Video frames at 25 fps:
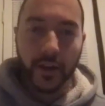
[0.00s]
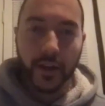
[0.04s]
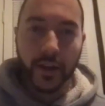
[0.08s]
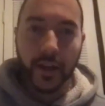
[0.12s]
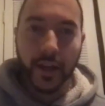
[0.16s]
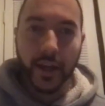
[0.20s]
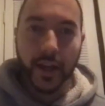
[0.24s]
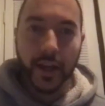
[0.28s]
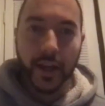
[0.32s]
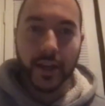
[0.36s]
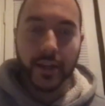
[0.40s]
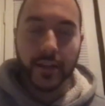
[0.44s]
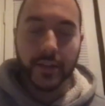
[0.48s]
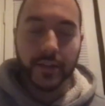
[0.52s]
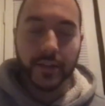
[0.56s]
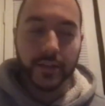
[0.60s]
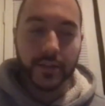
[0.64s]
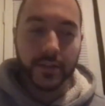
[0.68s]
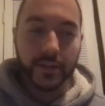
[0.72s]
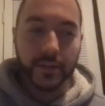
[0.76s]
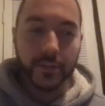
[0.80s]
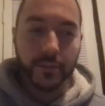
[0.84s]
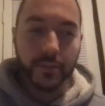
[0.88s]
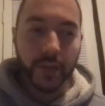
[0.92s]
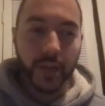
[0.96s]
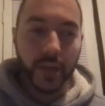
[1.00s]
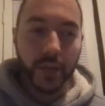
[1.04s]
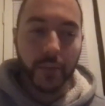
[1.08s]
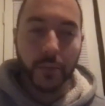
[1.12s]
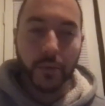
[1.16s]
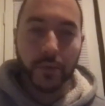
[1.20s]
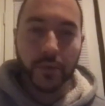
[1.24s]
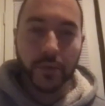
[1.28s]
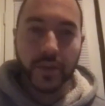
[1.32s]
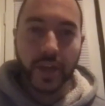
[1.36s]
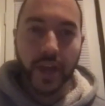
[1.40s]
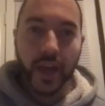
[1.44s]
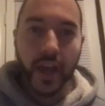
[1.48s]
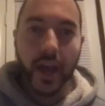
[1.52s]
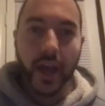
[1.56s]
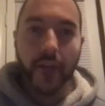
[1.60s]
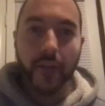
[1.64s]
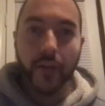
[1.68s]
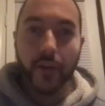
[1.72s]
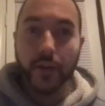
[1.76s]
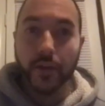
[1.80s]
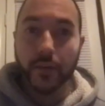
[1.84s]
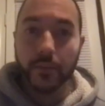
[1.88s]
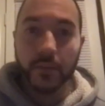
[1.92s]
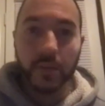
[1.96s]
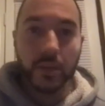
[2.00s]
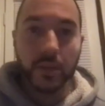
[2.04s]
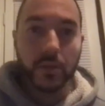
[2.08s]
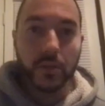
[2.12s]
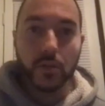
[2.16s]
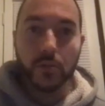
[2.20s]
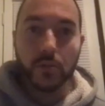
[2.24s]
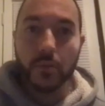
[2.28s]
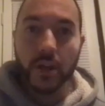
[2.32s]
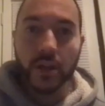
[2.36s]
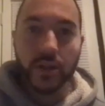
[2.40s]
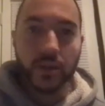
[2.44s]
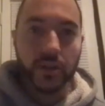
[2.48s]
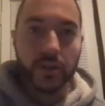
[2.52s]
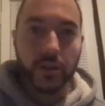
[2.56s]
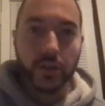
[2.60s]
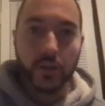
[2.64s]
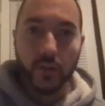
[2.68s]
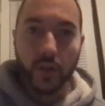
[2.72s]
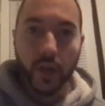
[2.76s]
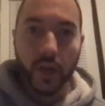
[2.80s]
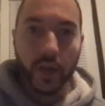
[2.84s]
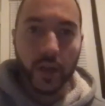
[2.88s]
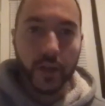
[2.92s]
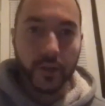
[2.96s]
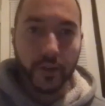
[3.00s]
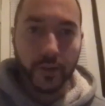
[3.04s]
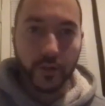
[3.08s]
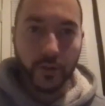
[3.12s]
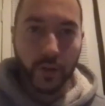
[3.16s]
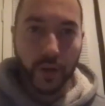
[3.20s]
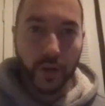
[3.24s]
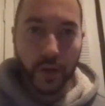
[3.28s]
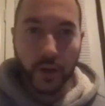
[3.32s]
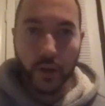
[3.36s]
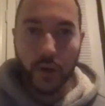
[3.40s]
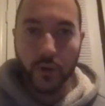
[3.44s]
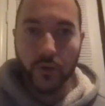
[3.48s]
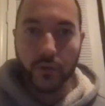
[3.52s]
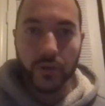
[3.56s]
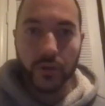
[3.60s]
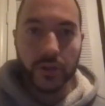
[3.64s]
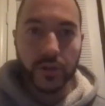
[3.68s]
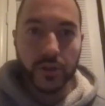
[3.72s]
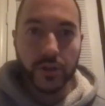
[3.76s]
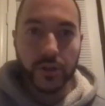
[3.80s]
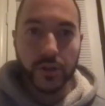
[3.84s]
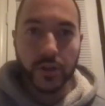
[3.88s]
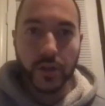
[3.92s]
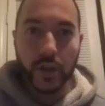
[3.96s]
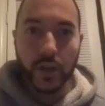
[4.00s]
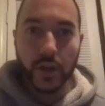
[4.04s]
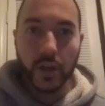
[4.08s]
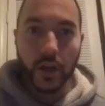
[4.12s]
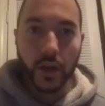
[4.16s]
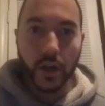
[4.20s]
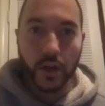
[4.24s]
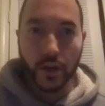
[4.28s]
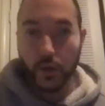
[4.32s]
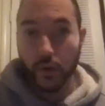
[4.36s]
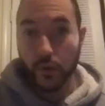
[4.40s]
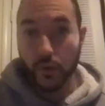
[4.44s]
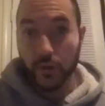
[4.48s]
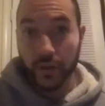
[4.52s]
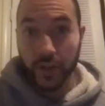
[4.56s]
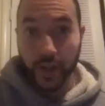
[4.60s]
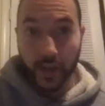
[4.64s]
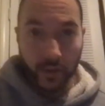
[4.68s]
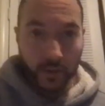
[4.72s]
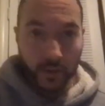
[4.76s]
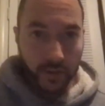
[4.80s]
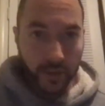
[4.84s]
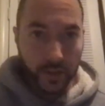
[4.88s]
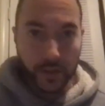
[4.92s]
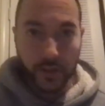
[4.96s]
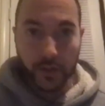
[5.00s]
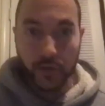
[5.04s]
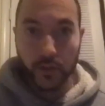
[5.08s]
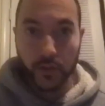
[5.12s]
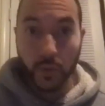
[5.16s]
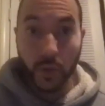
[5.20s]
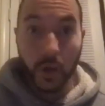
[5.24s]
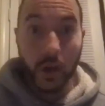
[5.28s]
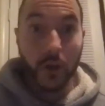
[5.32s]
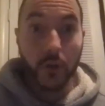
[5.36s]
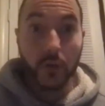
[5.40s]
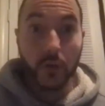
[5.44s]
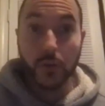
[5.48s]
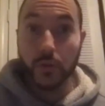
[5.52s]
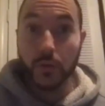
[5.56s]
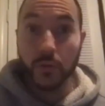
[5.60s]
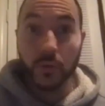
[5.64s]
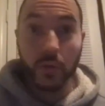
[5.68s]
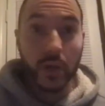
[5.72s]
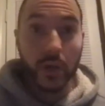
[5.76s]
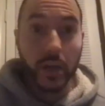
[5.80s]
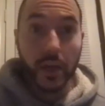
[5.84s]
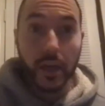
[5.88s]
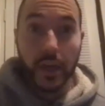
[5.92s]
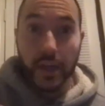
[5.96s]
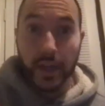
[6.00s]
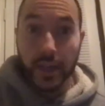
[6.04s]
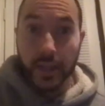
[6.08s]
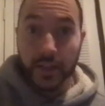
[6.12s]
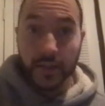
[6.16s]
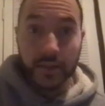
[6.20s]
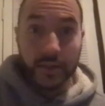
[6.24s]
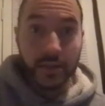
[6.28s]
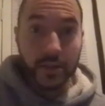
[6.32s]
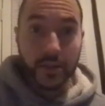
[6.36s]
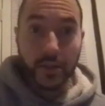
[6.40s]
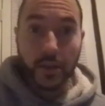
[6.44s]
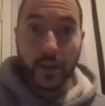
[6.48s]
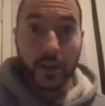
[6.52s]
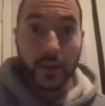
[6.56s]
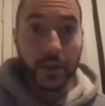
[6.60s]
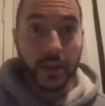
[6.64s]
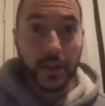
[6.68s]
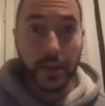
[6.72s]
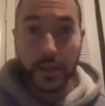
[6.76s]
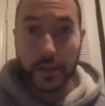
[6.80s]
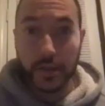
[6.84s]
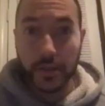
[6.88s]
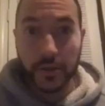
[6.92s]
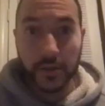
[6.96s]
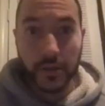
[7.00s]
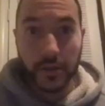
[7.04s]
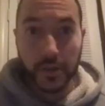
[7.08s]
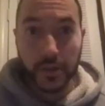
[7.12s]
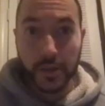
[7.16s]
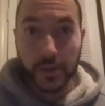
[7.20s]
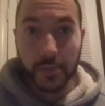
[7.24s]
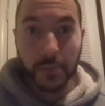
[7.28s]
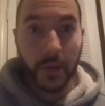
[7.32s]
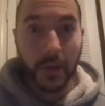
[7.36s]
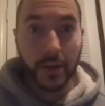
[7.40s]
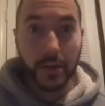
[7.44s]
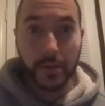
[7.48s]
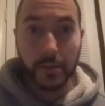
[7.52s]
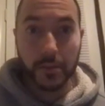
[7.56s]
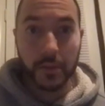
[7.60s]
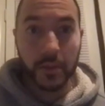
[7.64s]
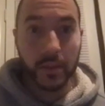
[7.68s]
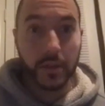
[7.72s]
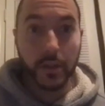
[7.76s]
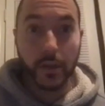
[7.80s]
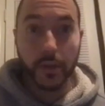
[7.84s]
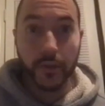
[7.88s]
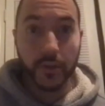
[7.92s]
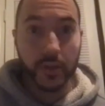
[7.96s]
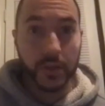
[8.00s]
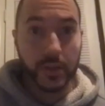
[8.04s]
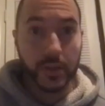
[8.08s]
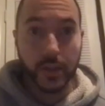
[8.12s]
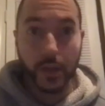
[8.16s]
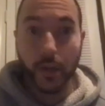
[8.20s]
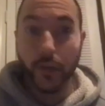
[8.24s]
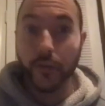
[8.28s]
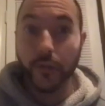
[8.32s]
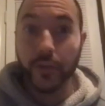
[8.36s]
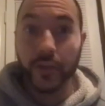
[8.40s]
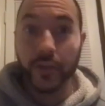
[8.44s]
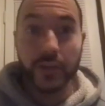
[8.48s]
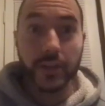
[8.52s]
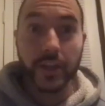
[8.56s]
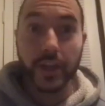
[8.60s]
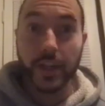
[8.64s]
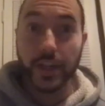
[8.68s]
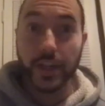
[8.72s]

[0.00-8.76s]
And to be able to have, I mean, you mentioned a lot of the great coaches, Coach Gerritsen as well, who, his son is a specimen in of itself. He's a